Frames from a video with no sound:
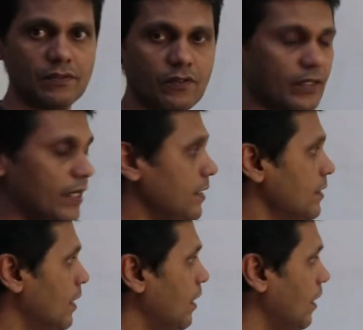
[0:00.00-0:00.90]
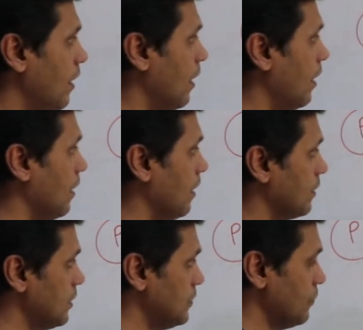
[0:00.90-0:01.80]
Okay,
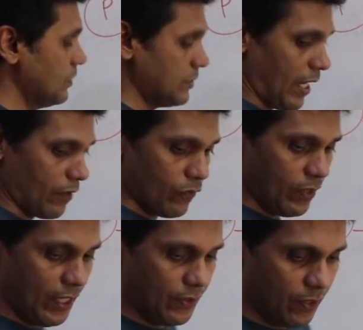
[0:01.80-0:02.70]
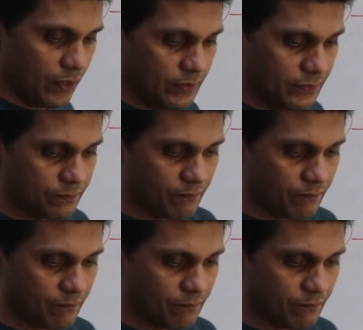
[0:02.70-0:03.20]
this was acquired on